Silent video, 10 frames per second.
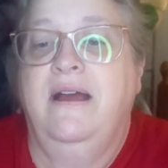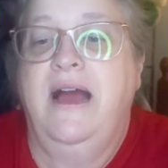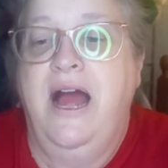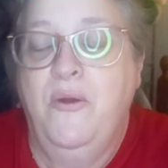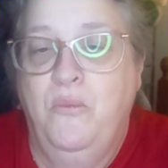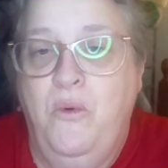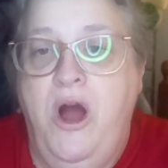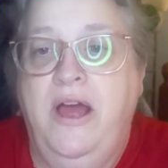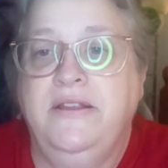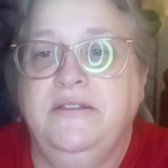I
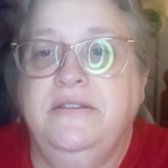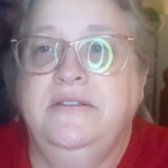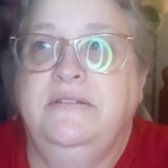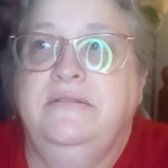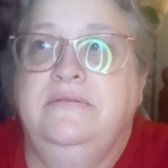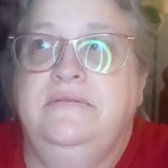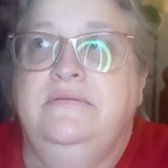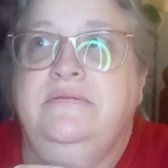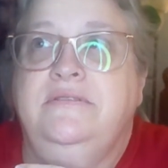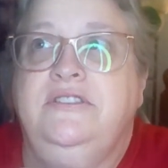want
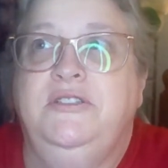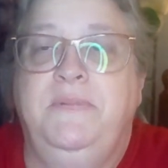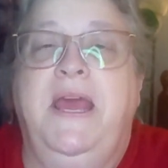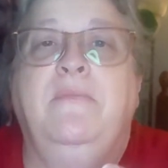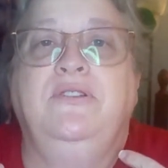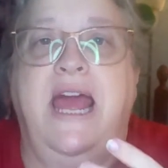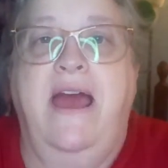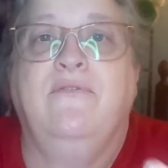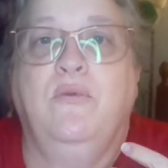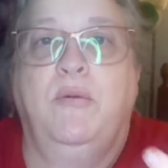to be able to
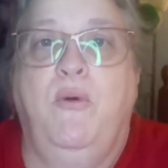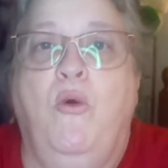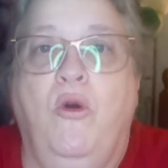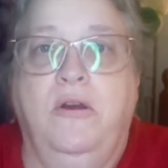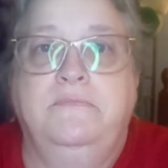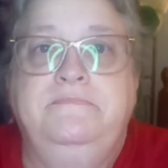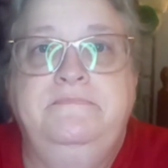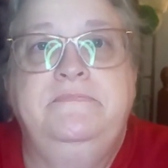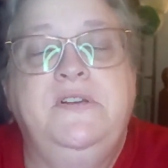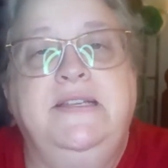have a rapport,
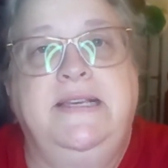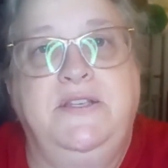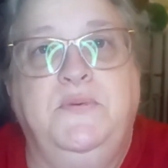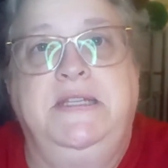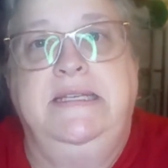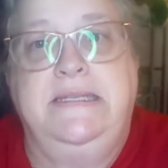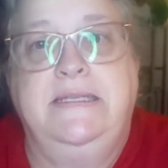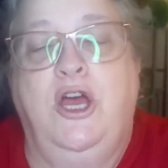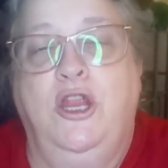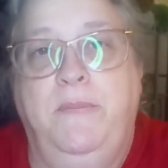because that's what this
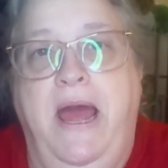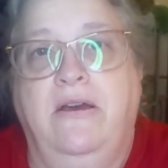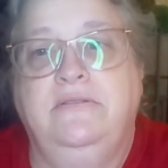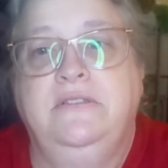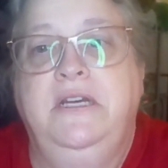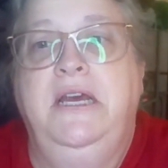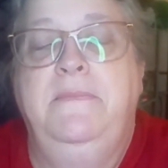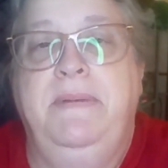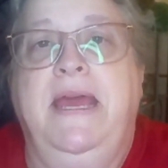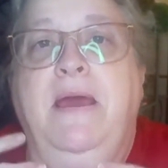is all about,
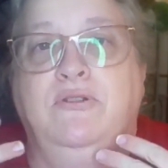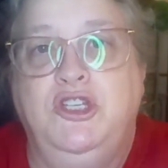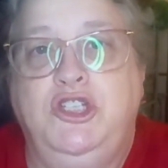being able to